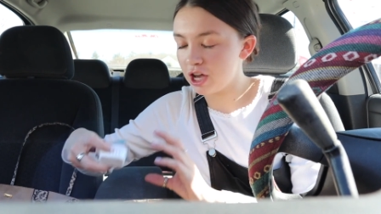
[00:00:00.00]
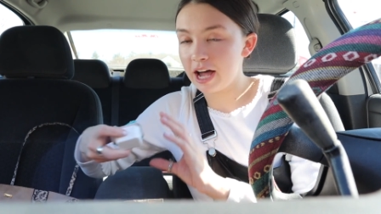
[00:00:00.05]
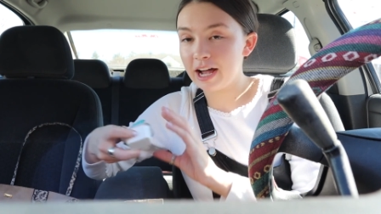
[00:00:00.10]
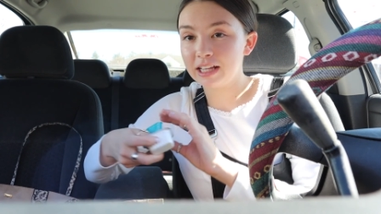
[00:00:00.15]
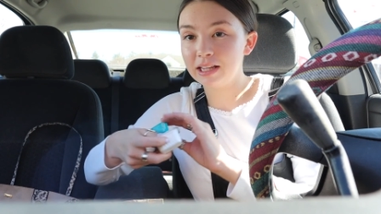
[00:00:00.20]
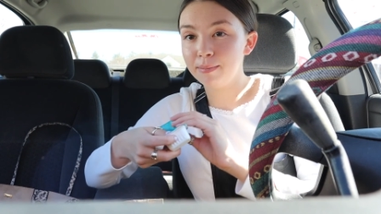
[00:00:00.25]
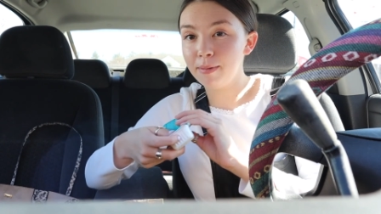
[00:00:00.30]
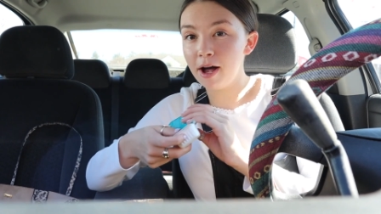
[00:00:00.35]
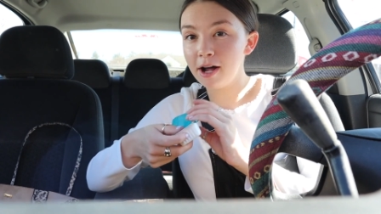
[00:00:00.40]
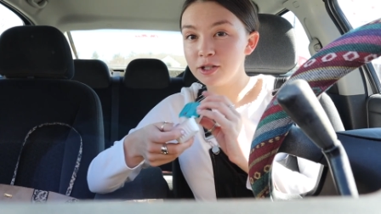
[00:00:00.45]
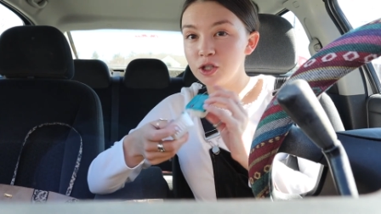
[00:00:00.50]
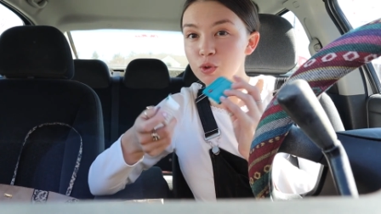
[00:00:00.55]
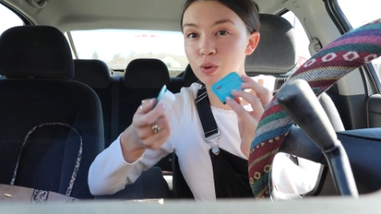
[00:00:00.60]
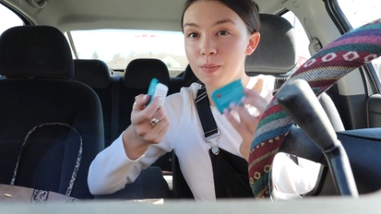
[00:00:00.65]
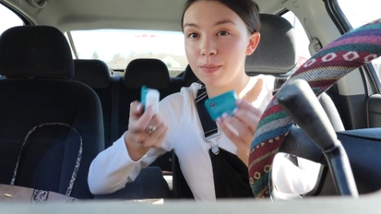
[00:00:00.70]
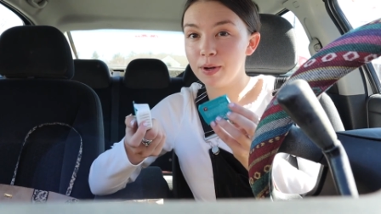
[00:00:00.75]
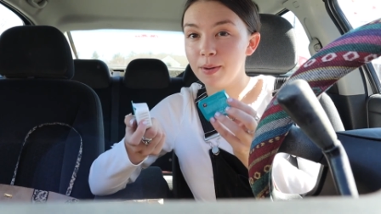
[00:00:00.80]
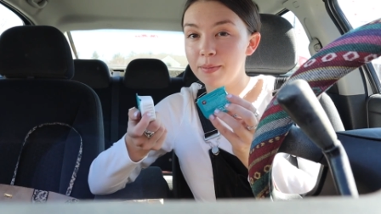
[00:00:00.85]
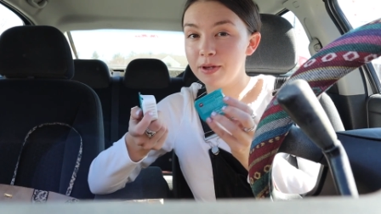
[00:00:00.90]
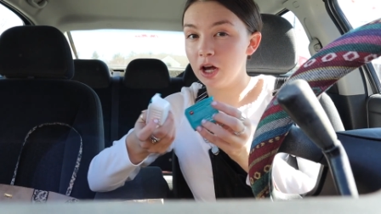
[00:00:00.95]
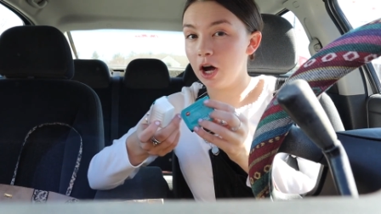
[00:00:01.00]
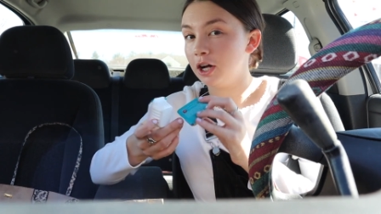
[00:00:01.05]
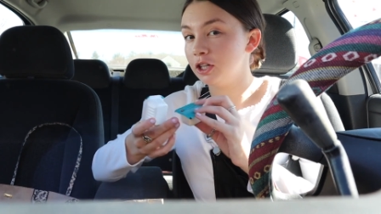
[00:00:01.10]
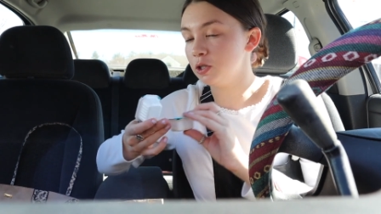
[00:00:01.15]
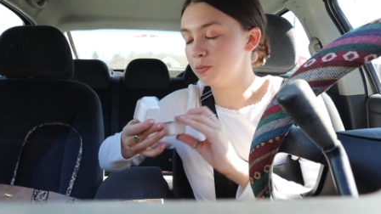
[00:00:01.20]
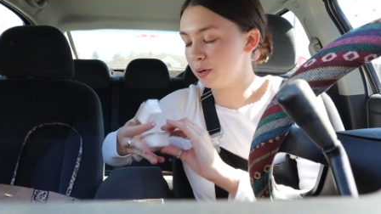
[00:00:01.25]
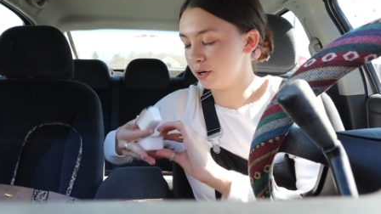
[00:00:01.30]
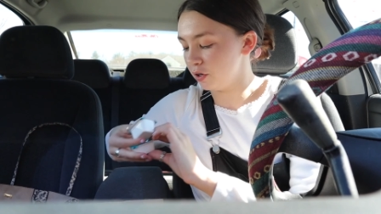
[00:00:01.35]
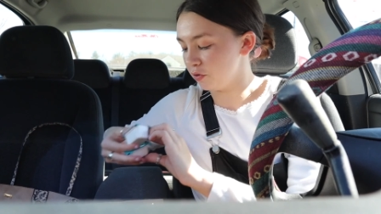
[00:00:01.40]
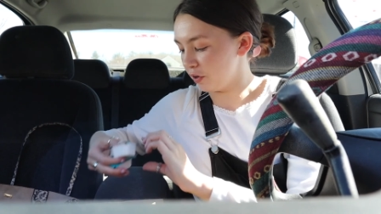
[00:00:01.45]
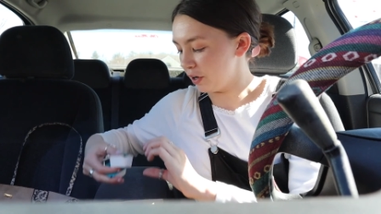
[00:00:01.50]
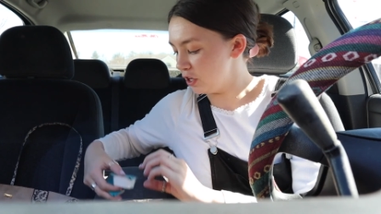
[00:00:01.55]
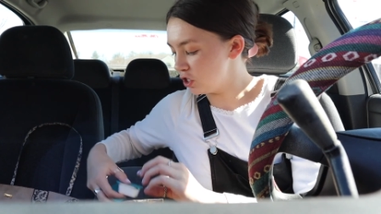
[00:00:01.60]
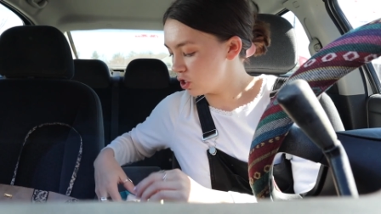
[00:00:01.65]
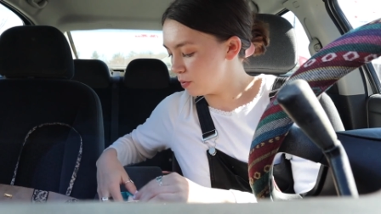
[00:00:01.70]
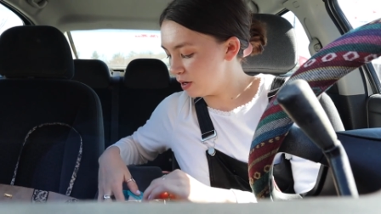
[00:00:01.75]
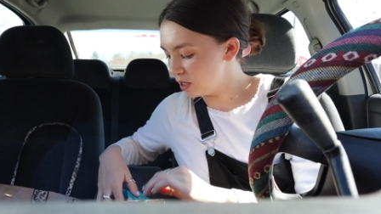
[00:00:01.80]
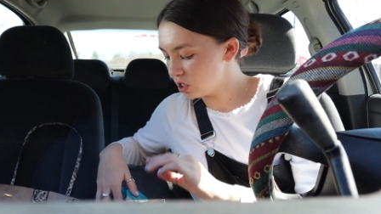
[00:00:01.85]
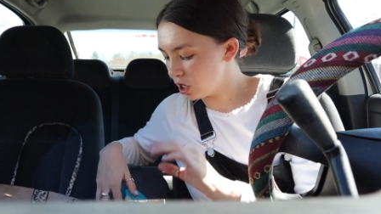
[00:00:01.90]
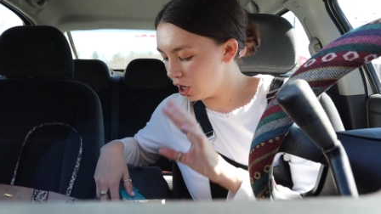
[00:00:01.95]
Jack in the Box is what put me on to putting
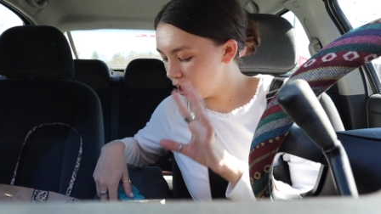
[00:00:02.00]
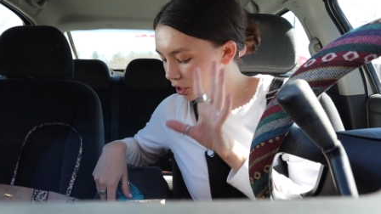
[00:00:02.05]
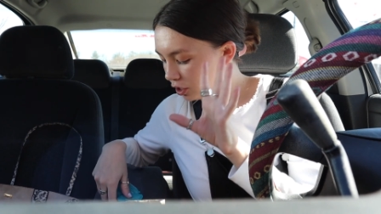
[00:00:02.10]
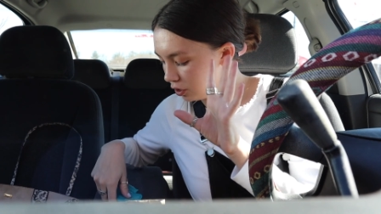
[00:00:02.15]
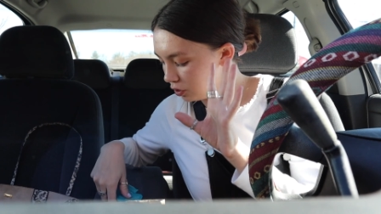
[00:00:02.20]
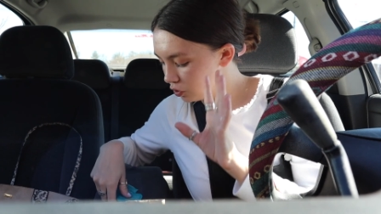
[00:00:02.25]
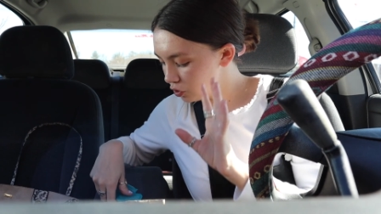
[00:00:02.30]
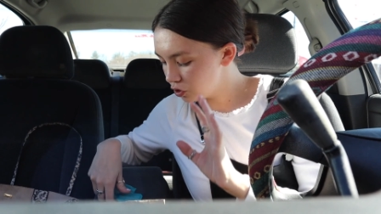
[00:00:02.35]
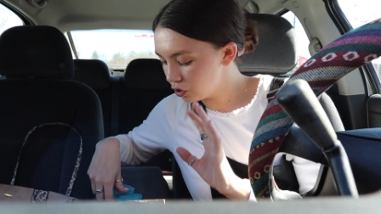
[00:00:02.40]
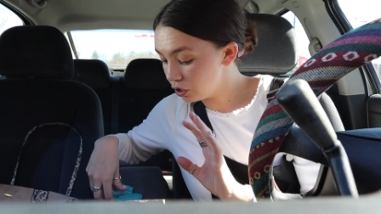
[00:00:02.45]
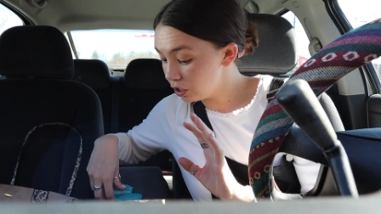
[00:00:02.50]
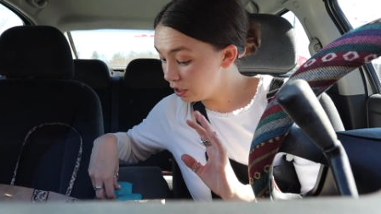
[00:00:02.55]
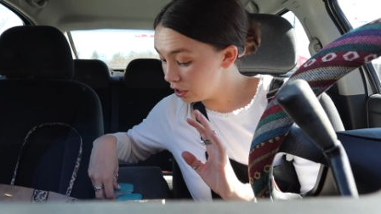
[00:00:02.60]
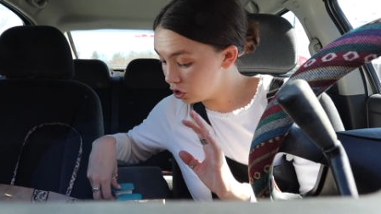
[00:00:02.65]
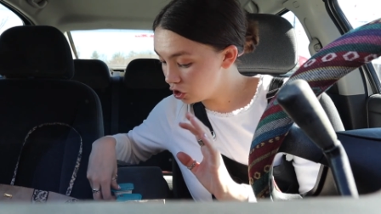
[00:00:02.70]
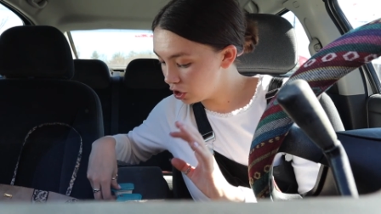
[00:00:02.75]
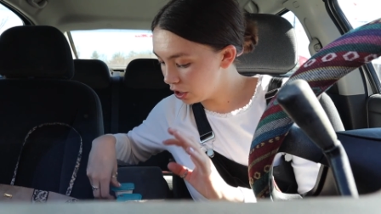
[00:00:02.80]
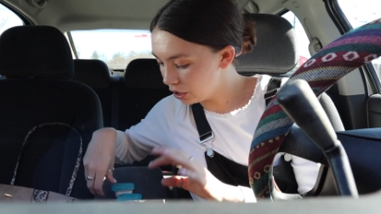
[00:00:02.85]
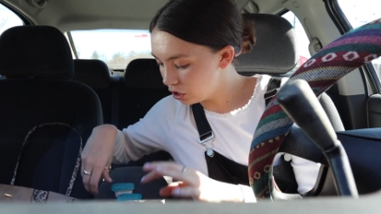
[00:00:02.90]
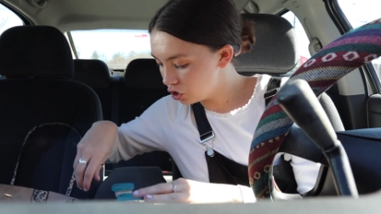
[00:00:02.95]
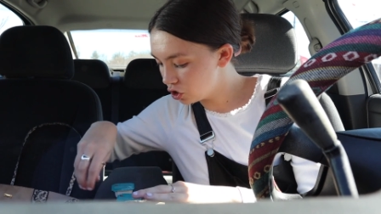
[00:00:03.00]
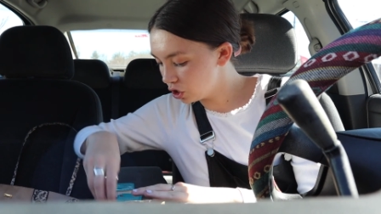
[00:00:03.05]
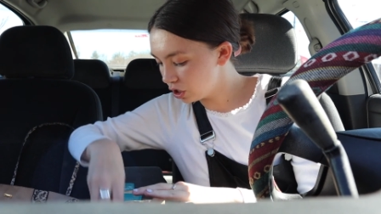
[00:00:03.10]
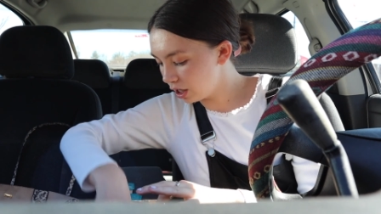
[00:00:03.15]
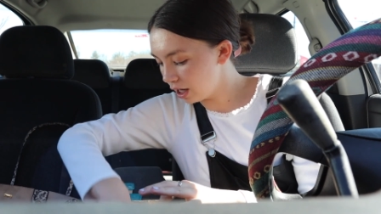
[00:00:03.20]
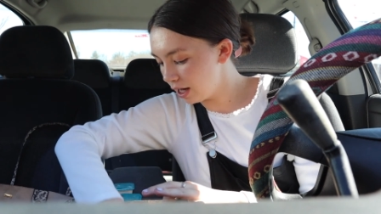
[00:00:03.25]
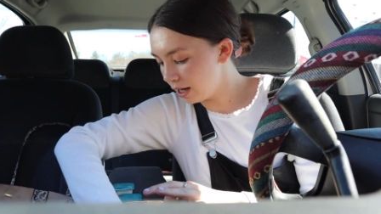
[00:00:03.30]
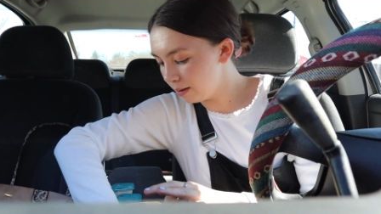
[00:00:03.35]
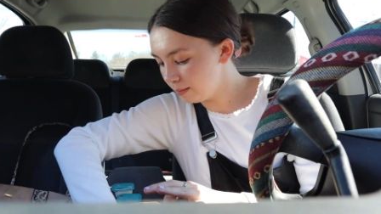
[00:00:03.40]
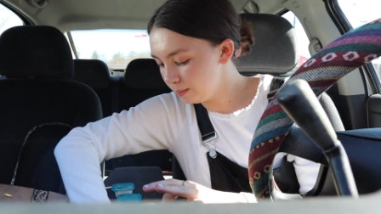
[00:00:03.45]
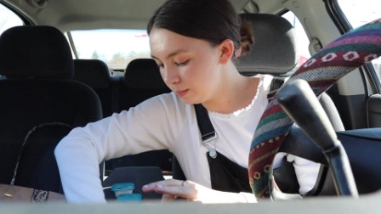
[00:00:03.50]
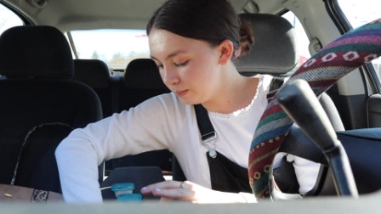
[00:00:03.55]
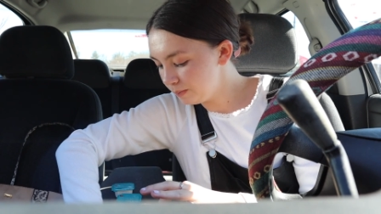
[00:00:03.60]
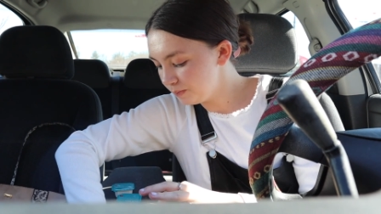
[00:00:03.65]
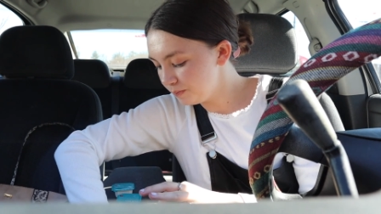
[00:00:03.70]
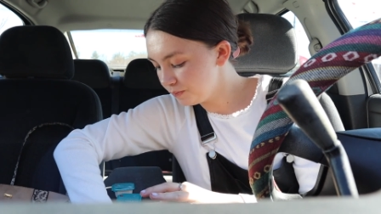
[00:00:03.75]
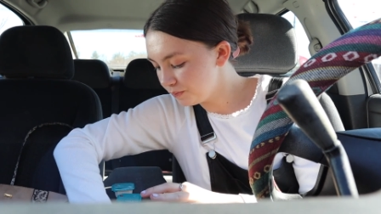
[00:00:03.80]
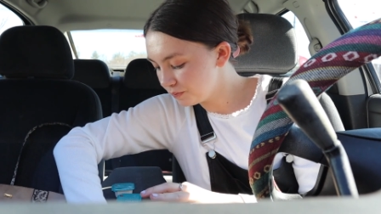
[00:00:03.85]
ranch on my tacos, and it changed the game.